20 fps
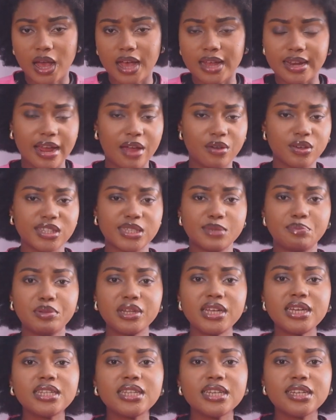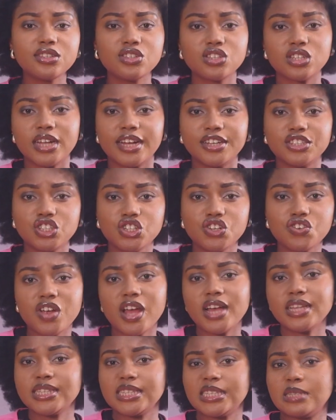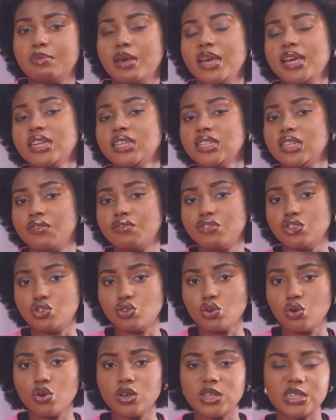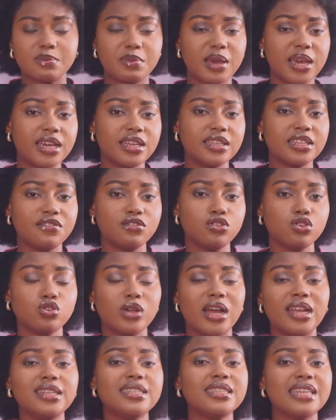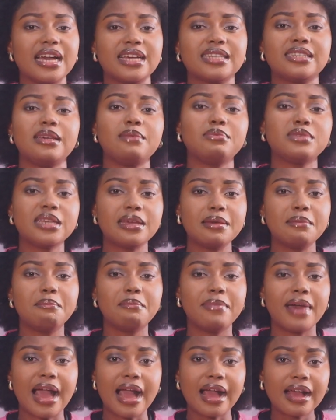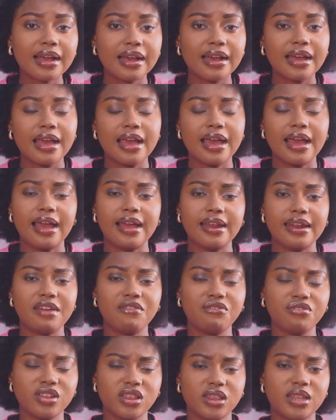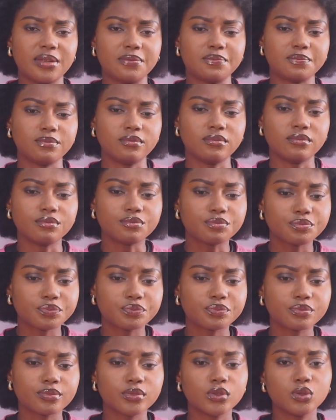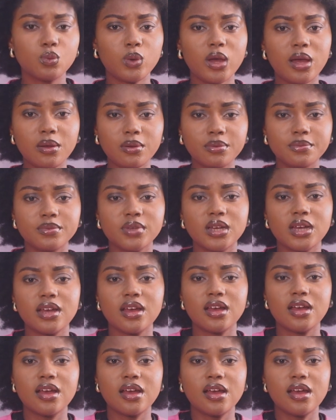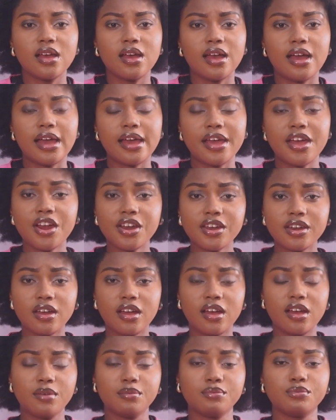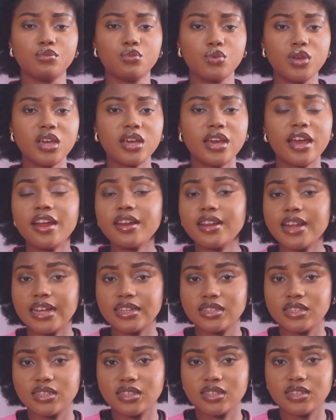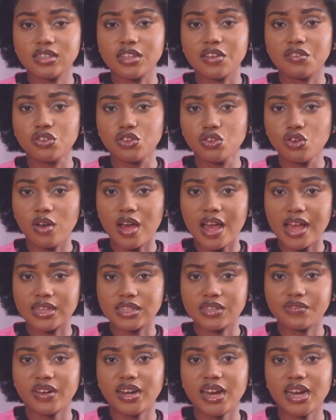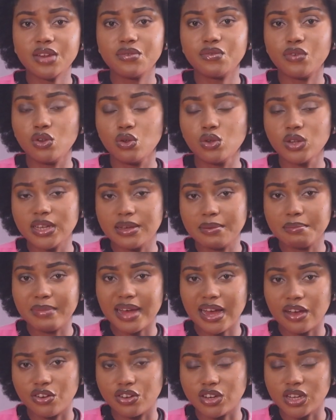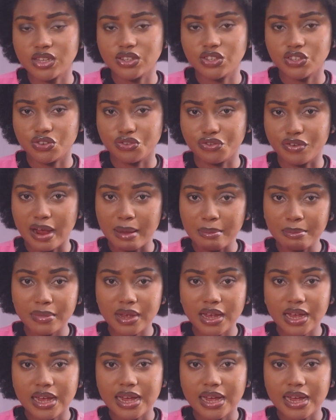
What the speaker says: And now he's pleading to Nigerians, he's begging Davido, to at least accept him back and everything. Well, we heard that Davido has finally followed him back on Instagram.